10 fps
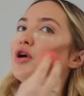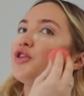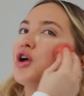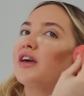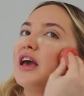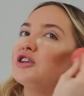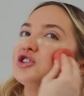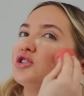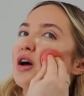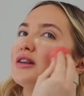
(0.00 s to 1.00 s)
Put the
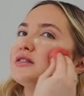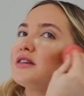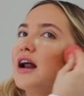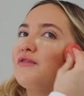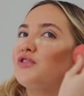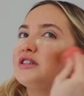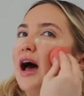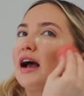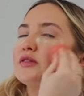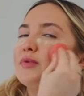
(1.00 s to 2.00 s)
notifications on, sign up for
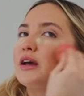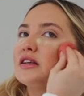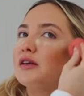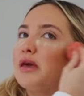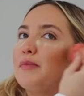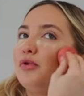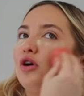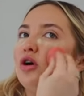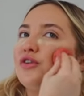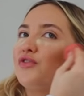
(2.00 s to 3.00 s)
text because the
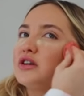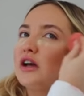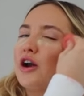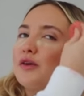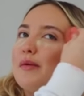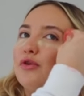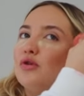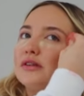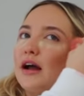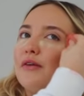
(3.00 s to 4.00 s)
people, the first 100 people
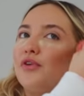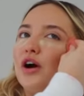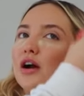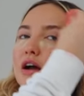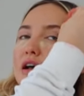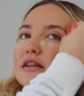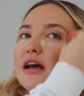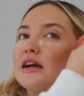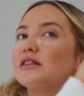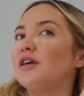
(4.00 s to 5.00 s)
who sign up for
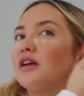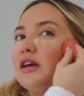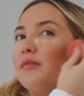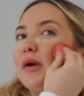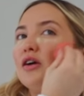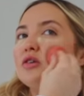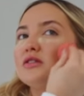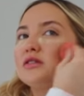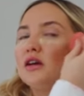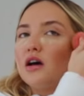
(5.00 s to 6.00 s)
text and like emails
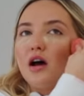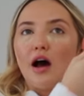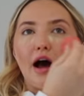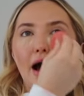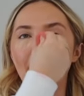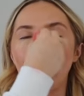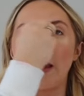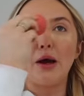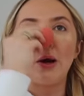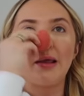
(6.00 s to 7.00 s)
um,
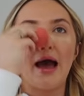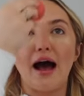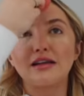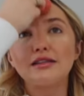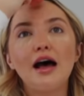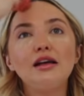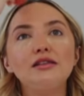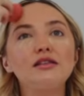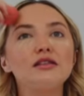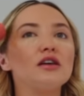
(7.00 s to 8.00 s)
get early
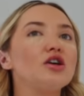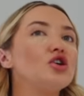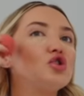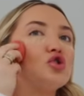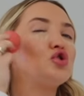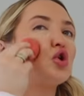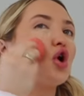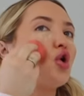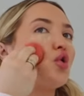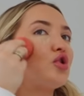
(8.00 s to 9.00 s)
access.
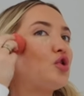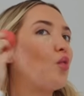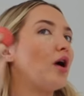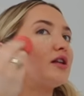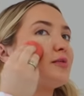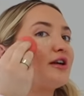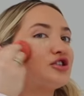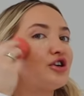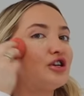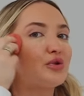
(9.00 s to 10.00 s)
So you want to make
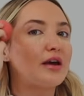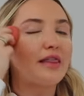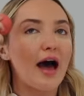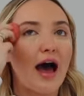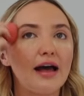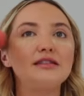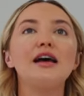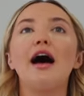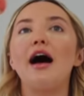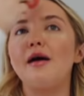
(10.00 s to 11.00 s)
sure you're doing that.
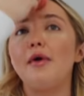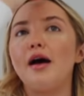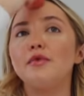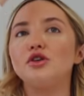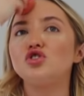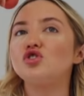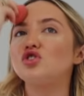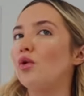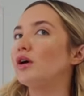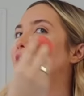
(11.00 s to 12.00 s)
Um, I'm
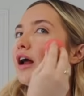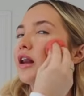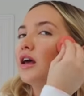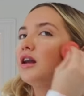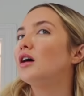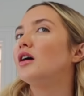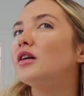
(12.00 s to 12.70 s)
so excited.